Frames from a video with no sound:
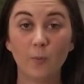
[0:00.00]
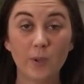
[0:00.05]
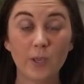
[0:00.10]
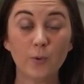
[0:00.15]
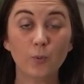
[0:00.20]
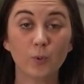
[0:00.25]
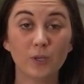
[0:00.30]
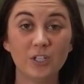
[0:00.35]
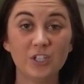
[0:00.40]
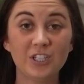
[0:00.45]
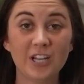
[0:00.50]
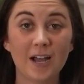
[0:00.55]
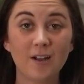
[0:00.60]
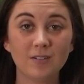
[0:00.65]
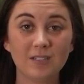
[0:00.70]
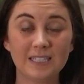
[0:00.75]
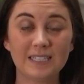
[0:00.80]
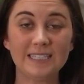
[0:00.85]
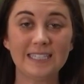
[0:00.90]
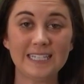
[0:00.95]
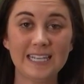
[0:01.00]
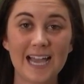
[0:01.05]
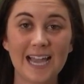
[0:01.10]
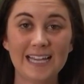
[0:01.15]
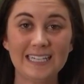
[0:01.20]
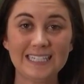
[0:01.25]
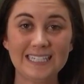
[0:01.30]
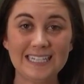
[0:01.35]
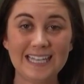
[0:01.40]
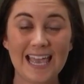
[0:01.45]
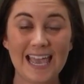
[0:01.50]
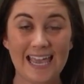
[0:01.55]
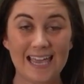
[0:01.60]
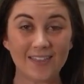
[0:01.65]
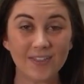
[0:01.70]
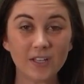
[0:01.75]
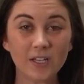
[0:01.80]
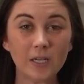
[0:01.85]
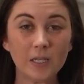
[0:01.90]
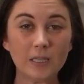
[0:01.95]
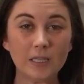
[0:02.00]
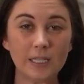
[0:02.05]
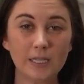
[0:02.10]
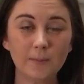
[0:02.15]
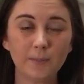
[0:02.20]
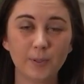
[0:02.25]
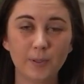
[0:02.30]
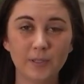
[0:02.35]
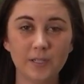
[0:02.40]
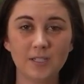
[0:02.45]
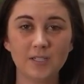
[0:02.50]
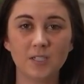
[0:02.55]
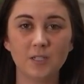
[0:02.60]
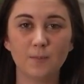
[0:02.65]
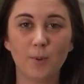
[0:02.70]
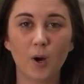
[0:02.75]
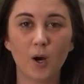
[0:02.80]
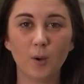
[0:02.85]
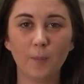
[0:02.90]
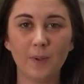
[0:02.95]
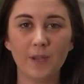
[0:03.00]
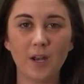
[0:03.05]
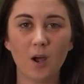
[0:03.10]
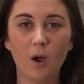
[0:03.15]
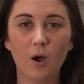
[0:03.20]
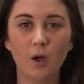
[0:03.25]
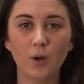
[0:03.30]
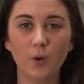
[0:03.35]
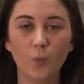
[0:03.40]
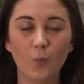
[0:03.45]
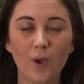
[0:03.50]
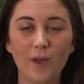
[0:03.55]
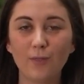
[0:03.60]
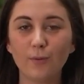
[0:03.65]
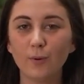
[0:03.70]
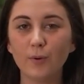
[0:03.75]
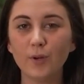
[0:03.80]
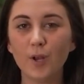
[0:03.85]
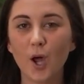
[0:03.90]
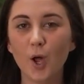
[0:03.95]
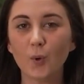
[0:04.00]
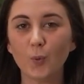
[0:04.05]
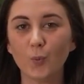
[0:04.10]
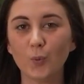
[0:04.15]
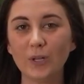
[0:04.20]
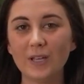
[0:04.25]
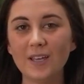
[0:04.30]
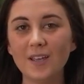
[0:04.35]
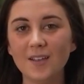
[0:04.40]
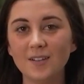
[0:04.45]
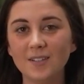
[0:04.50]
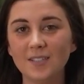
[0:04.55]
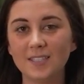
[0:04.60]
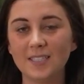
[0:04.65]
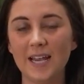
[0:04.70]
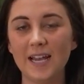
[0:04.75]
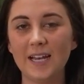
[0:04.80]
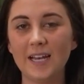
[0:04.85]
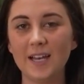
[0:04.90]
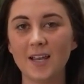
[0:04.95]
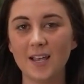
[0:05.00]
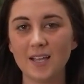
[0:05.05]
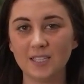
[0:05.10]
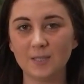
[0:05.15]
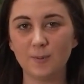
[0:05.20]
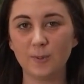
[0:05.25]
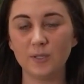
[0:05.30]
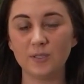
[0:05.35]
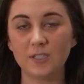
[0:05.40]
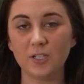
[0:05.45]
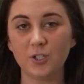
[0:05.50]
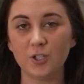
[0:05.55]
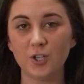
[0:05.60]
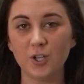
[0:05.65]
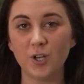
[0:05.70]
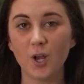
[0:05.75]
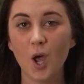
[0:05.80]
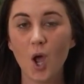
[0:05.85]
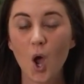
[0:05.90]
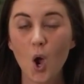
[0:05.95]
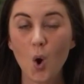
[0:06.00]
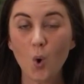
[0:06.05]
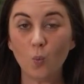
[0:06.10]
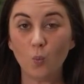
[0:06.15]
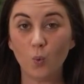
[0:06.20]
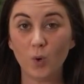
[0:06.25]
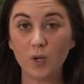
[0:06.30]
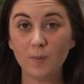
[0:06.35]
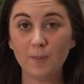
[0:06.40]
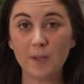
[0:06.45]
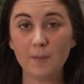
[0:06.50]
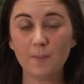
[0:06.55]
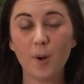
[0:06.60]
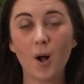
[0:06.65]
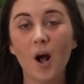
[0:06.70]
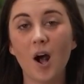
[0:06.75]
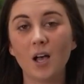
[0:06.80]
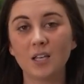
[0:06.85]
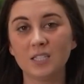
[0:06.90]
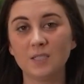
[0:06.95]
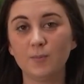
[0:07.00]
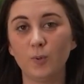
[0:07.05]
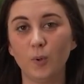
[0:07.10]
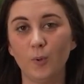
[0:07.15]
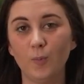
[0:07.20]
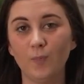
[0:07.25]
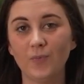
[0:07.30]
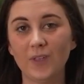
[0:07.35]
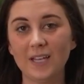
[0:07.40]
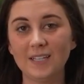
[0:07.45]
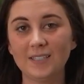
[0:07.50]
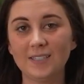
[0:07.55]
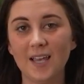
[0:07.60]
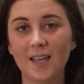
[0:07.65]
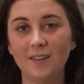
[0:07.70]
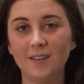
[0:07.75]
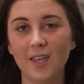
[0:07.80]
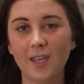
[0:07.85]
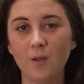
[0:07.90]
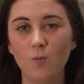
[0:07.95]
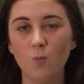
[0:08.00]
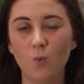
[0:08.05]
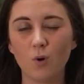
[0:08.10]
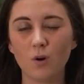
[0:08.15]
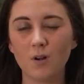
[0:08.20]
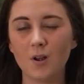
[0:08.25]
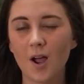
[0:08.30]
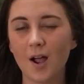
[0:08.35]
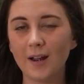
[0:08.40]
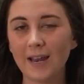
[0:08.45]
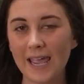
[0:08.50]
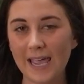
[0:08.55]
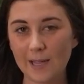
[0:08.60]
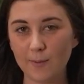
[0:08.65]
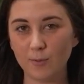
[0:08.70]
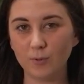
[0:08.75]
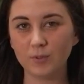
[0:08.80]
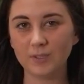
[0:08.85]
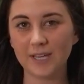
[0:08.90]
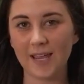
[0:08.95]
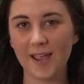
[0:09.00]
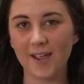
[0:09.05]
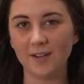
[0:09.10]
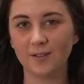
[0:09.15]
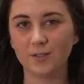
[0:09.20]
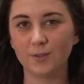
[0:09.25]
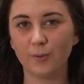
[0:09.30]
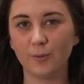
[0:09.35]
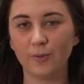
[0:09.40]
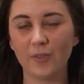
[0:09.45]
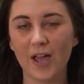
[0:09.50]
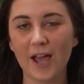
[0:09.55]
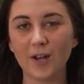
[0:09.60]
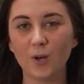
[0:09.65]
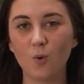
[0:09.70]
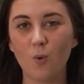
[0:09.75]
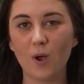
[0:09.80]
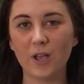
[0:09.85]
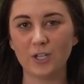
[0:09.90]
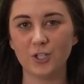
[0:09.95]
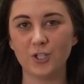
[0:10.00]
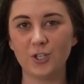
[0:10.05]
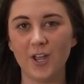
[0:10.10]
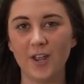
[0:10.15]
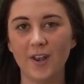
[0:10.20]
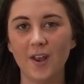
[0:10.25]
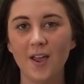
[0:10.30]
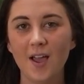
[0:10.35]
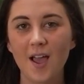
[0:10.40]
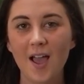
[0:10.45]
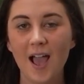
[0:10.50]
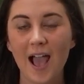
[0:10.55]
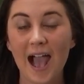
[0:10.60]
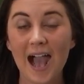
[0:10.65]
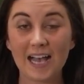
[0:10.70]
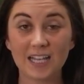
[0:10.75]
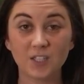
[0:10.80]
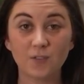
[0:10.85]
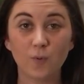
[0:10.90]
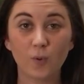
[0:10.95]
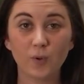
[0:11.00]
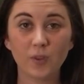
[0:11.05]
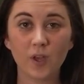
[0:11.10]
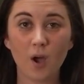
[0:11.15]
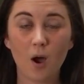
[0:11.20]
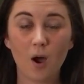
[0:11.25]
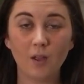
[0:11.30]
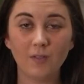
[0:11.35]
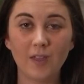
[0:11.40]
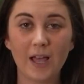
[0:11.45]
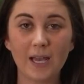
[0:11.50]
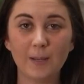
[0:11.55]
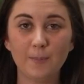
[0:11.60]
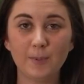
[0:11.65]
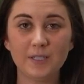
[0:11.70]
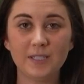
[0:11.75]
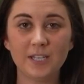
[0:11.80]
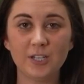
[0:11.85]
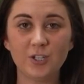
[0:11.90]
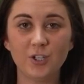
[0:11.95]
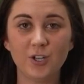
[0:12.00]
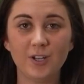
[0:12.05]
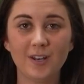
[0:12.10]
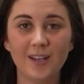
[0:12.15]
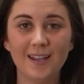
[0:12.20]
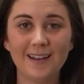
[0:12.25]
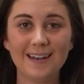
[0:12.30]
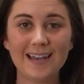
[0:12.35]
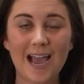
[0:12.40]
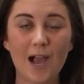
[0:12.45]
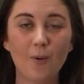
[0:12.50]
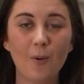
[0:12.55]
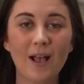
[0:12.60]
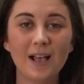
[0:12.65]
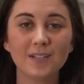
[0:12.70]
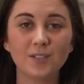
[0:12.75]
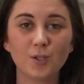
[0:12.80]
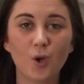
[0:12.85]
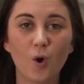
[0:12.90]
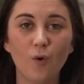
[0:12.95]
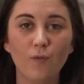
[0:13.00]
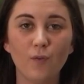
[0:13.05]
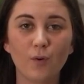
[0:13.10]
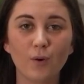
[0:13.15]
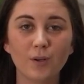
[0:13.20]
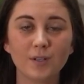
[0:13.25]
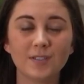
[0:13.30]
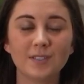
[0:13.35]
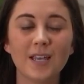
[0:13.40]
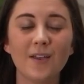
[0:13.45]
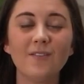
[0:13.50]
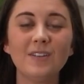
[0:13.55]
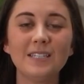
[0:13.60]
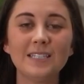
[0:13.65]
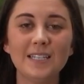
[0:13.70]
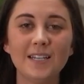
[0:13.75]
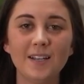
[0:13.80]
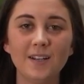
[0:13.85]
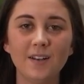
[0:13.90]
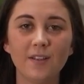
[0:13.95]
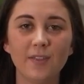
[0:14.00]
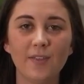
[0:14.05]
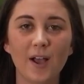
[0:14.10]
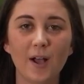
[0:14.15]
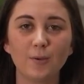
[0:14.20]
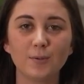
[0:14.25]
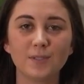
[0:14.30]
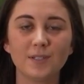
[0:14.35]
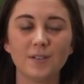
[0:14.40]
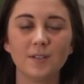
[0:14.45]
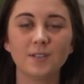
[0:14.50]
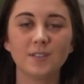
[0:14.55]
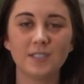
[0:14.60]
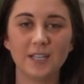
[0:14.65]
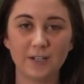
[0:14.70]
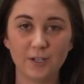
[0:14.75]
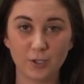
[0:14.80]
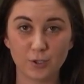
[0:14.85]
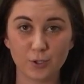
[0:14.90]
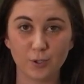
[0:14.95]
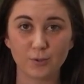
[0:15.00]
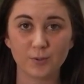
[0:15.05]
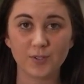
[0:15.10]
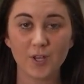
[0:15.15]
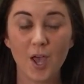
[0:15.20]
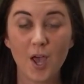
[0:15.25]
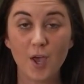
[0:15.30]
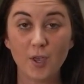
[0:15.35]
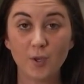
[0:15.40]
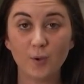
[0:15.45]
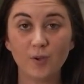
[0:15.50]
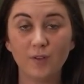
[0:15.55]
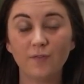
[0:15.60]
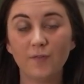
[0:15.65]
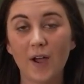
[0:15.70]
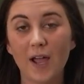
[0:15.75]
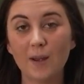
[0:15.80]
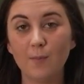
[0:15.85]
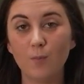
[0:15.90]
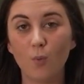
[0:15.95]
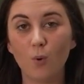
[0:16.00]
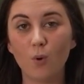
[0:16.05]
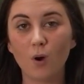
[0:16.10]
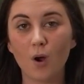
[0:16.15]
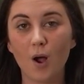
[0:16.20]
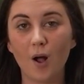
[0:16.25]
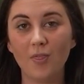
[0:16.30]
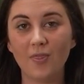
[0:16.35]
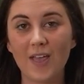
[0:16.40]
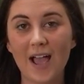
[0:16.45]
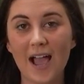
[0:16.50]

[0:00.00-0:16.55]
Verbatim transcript: we reached out to CID and the Killeen Police Department on whether or not reinstating his position would be possible. They said they were not able to answer that question. As for the online petition, it now has over 17,000 signatures. You can find more on